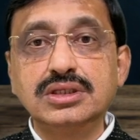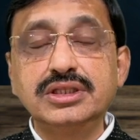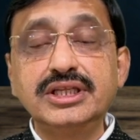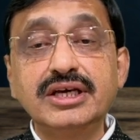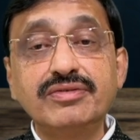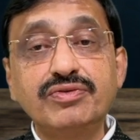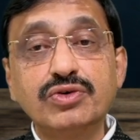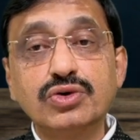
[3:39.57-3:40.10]

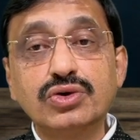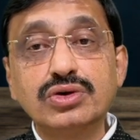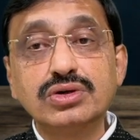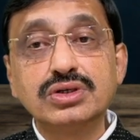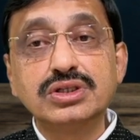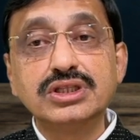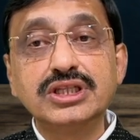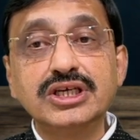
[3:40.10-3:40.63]
Therefore,
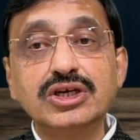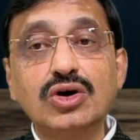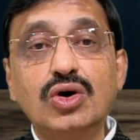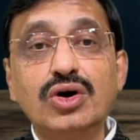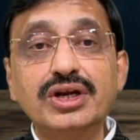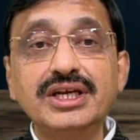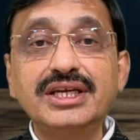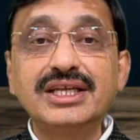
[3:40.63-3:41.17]
the
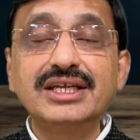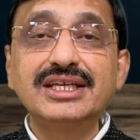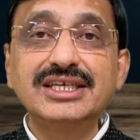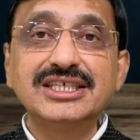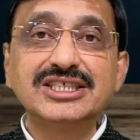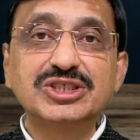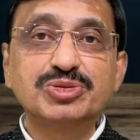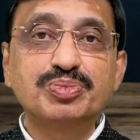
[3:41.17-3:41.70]
auditor
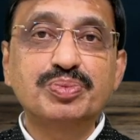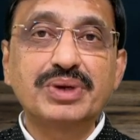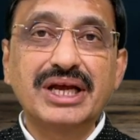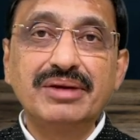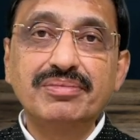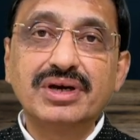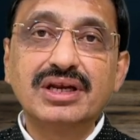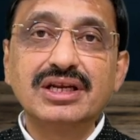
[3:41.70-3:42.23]
is
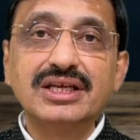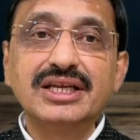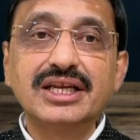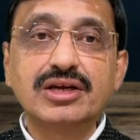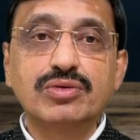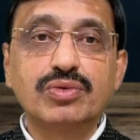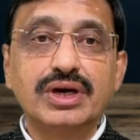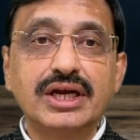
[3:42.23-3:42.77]
primarily
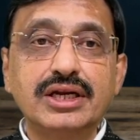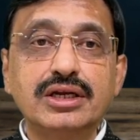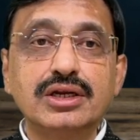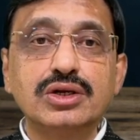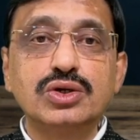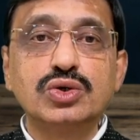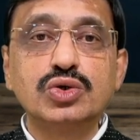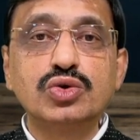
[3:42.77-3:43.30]
required
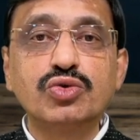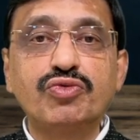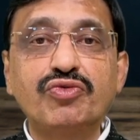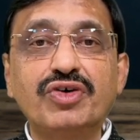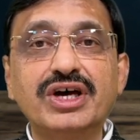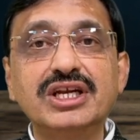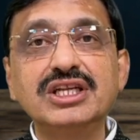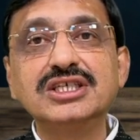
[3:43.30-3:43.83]
to
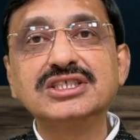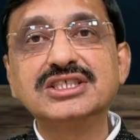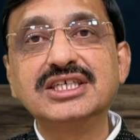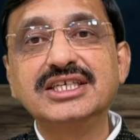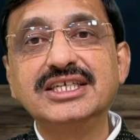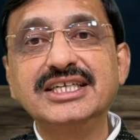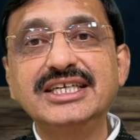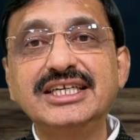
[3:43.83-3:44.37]
furnish the
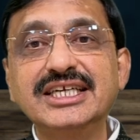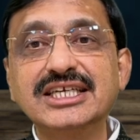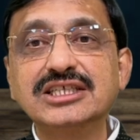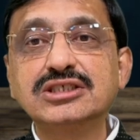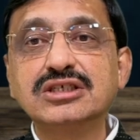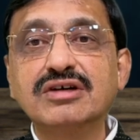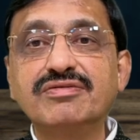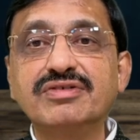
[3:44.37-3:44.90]

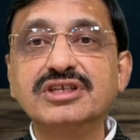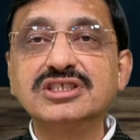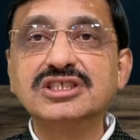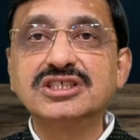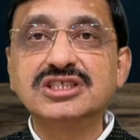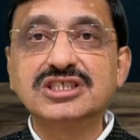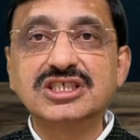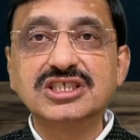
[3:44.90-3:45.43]
details of
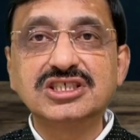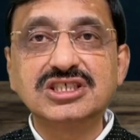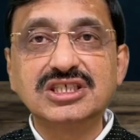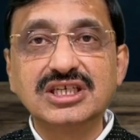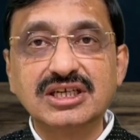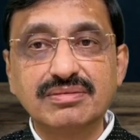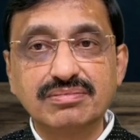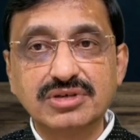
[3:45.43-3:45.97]

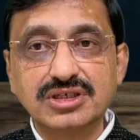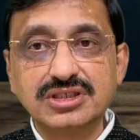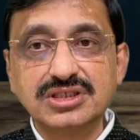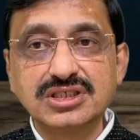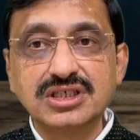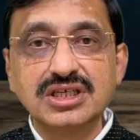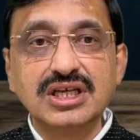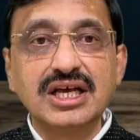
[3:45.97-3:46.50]
registration numbers
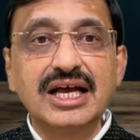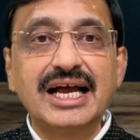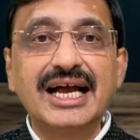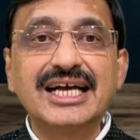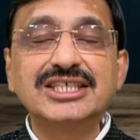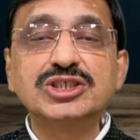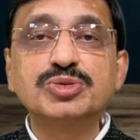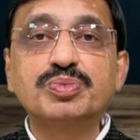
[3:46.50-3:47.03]

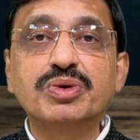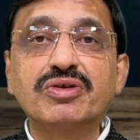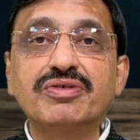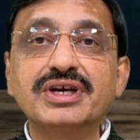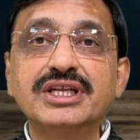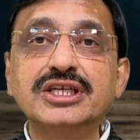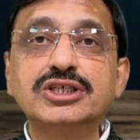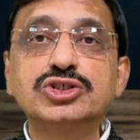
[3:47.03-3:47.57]
as
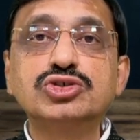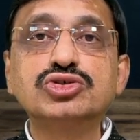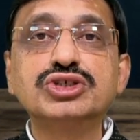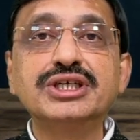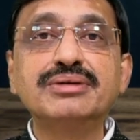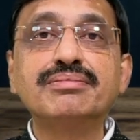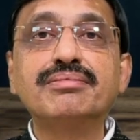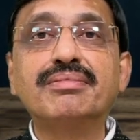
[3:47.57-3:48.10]
provided to
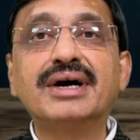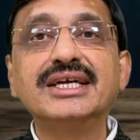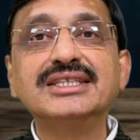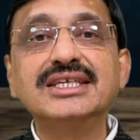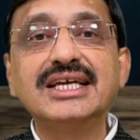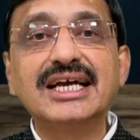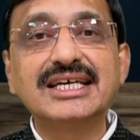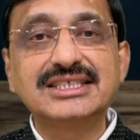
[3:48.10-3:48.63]
him by
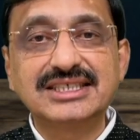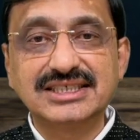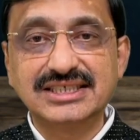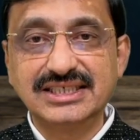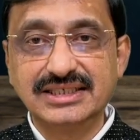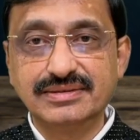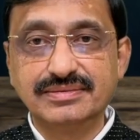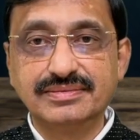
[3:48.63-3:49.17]
the SSE.